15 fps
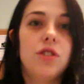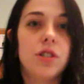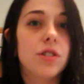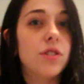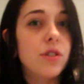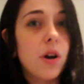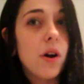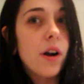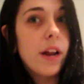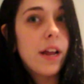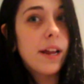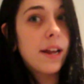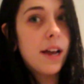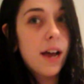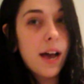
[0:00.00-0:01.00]
just
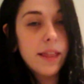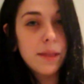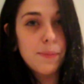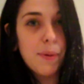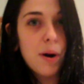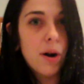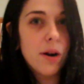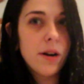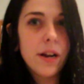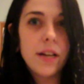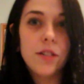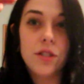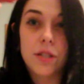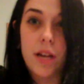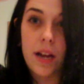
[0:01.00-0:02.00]
starting at the part
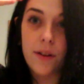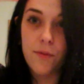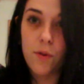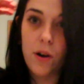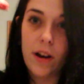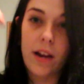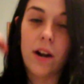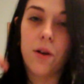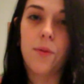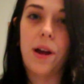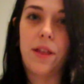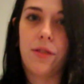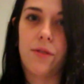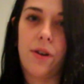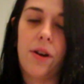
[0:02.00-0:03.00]
and just kind of working our
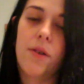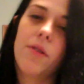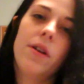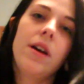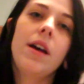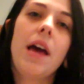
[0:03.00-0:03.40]
way through.